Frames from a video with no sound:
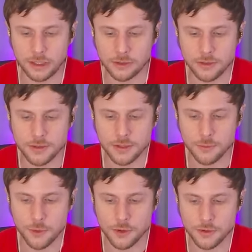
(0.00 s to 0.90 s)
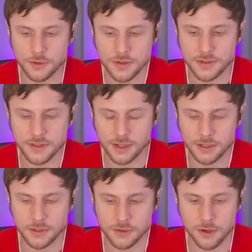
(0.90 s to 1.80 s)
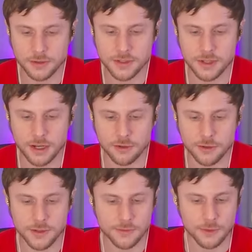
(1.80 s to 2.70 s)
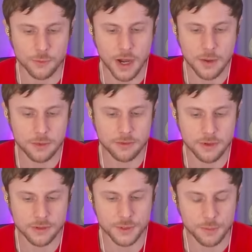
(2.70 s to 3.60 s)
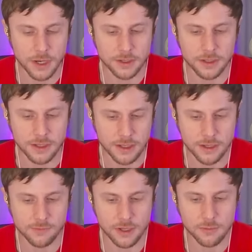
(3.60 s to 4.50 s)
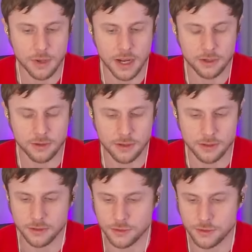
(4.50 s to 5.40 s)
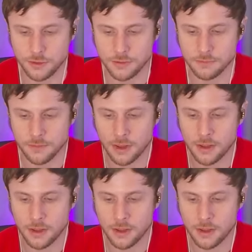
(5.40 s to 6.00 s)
and Ultium workers is setting strong standards for the rapidly expanding EV battery industry.